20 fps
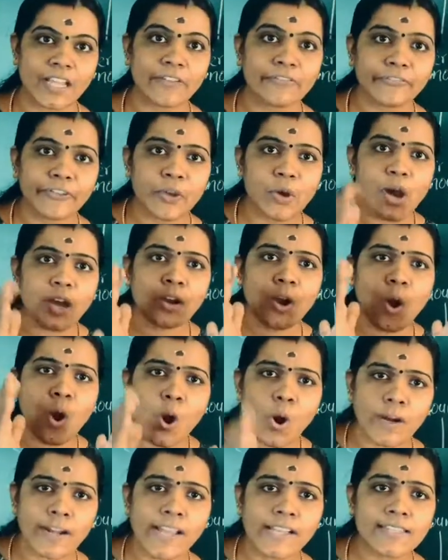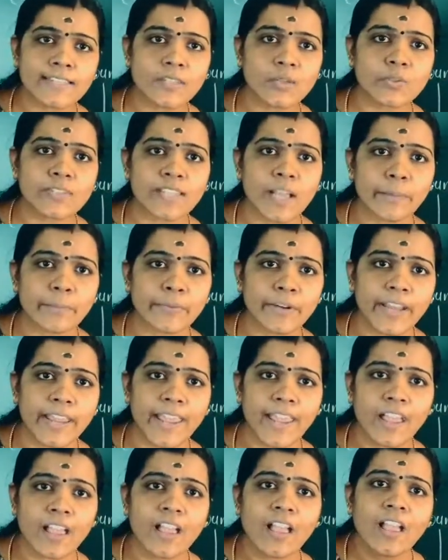If you are honest to
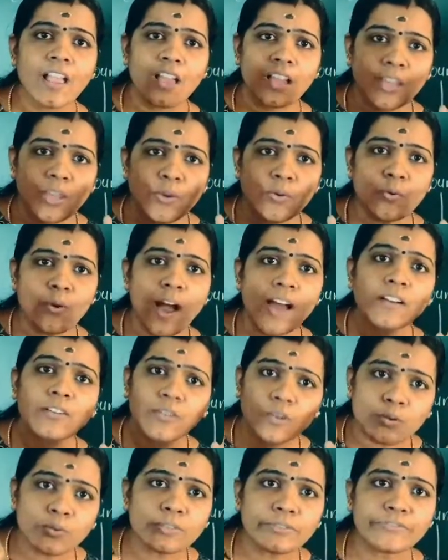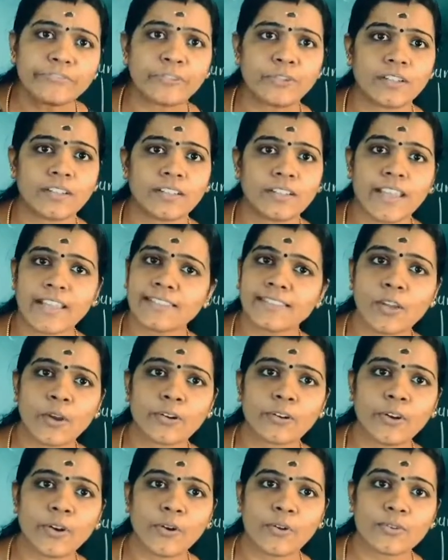somebody, you are truthful. Yes
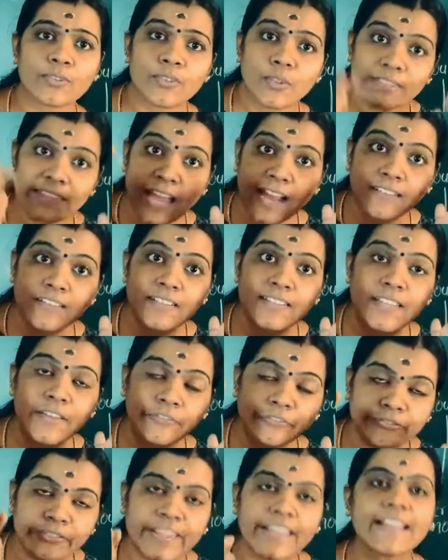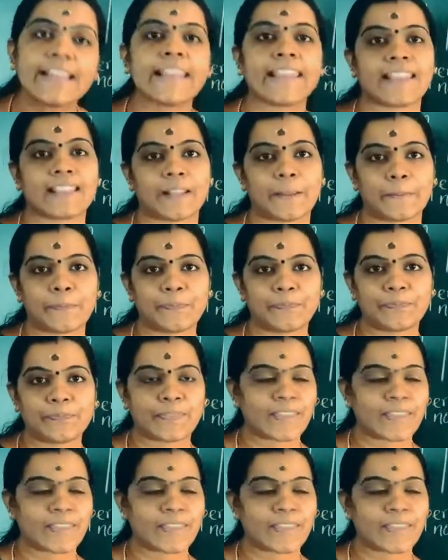or no? So that is a feeling.